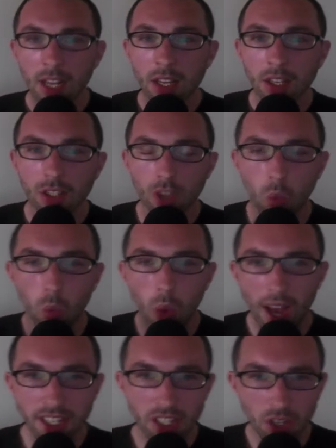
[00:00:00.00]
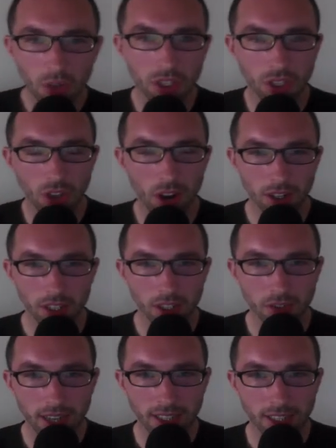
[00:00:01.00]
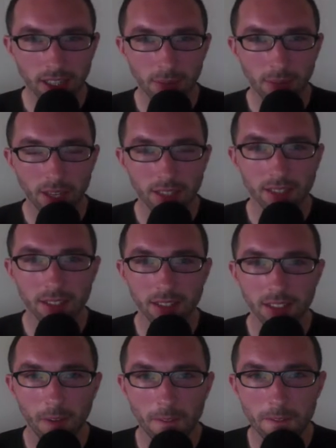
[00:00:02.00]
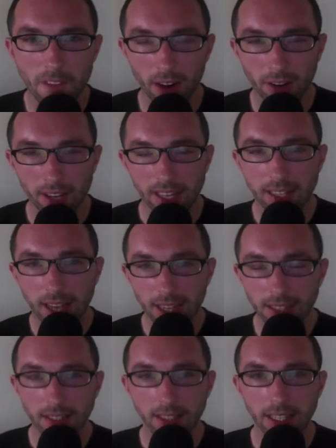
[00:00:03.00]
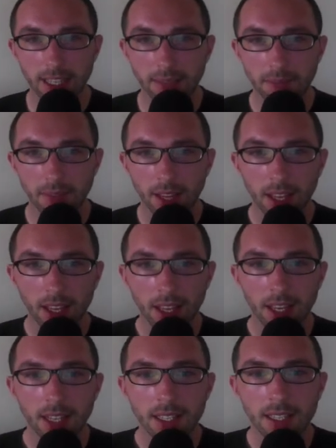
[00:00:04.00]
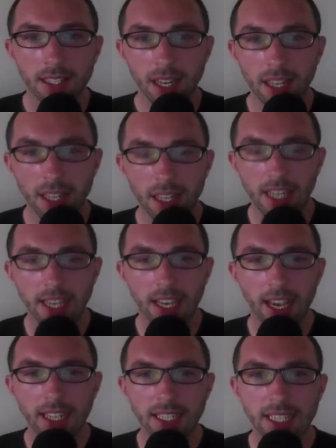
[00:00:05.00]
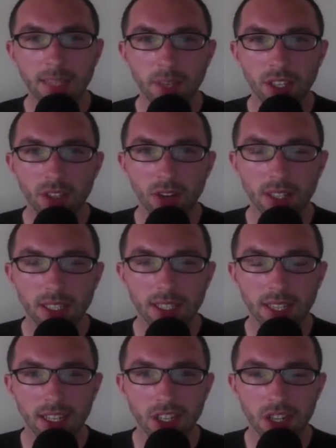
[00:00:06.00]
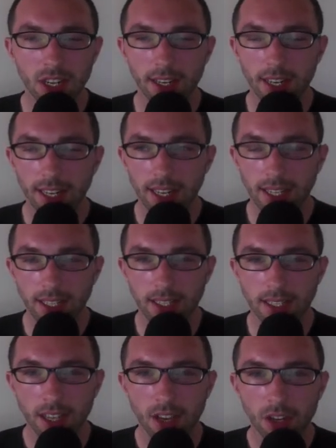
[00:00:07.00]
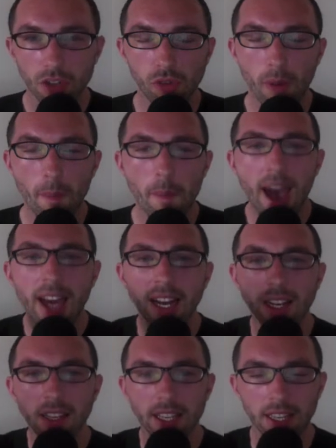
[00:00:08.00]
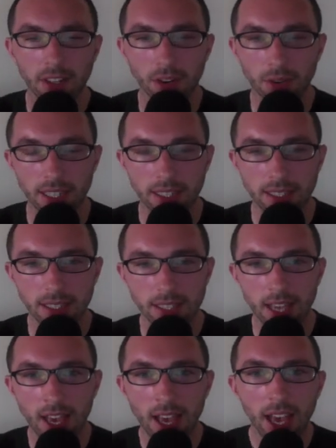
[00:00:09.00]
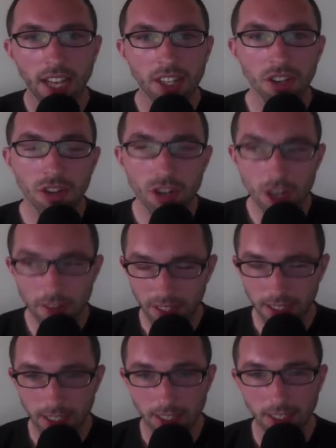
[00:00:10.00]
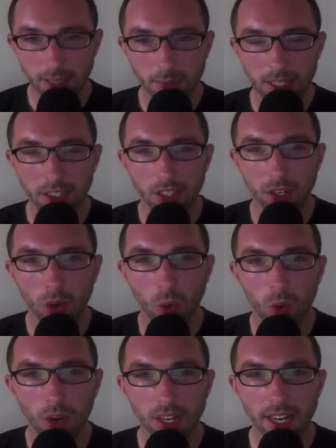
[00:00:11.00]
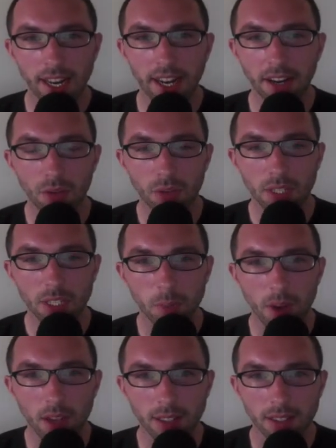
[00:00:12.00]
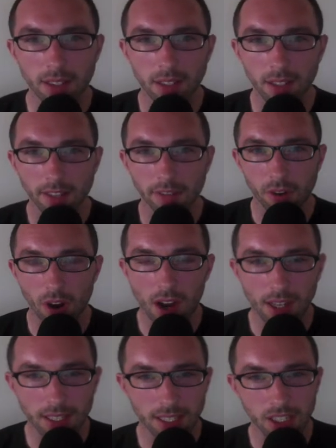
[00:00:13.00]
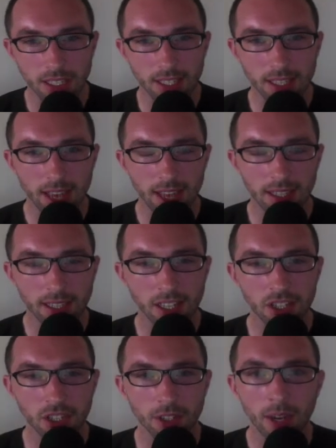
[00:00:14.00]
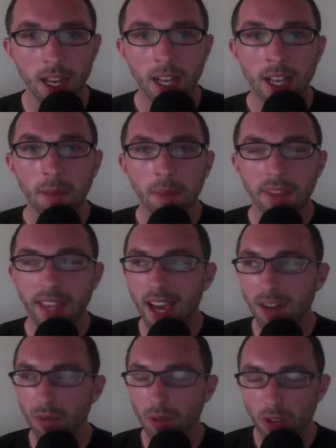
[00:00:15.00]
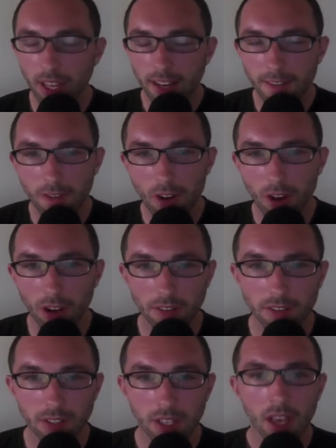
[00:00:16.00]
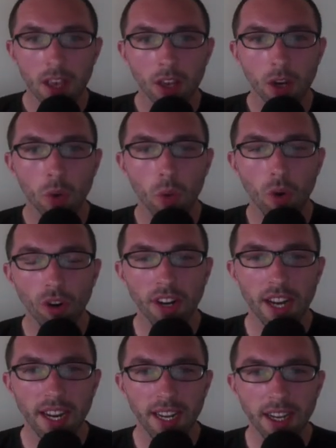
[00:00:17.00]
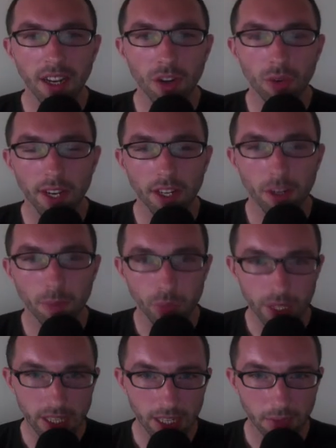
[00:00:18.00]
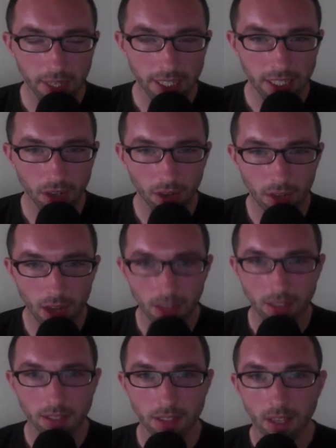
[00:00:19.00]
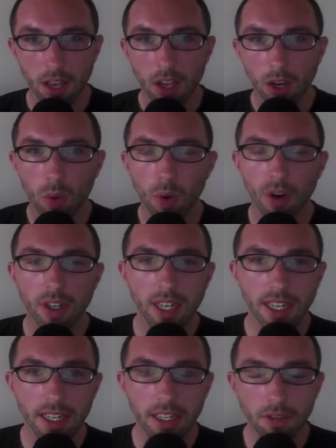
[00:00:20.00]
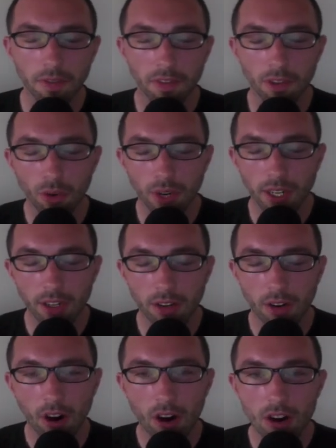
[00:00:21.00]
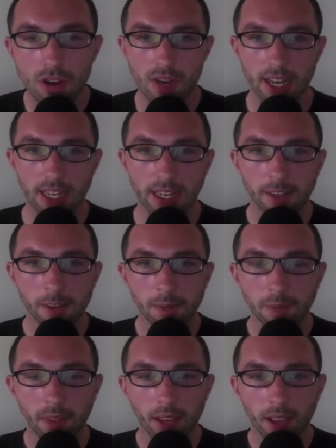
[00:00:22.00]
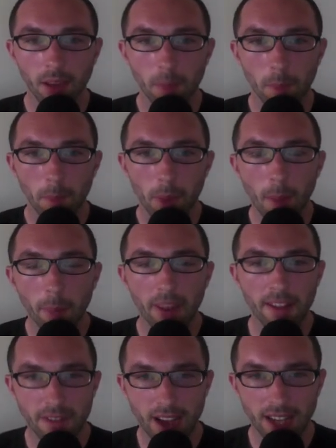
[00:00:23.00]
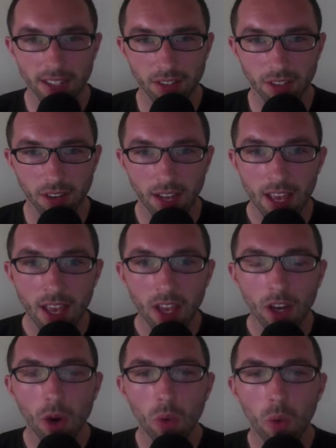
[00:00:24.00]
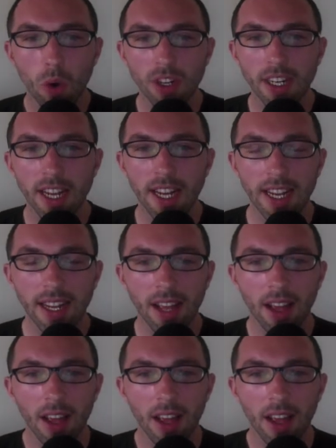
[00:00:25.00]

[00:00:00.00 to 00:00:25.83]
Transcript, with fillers: So when you start contracting your muscles very intensely, suddenly ATP utilization is dramatically increased, and your nervous system needs to coordinate a response to deliver oxygen to that tissue, but that involves coordinating a greater breathing rate in your lungs, coordinating a greater heart rate, pumping faster, coordinating